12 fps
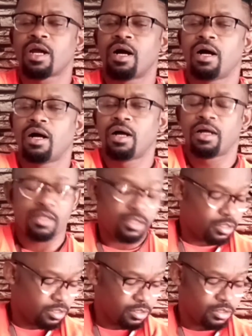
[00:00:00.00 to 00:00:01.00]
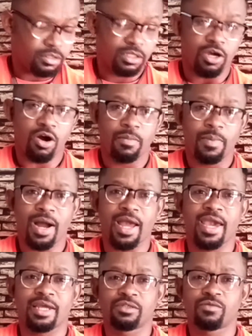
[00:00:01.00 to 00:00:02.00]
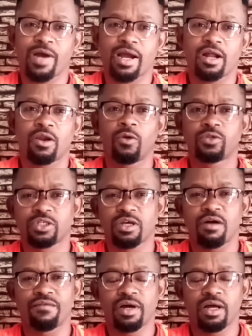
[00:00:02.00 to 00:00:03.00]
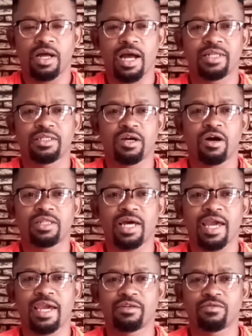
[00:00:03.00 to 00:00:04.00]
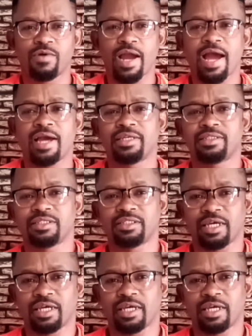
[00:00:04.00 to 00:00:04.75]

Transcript: the upper end where clothes cover and the other end where it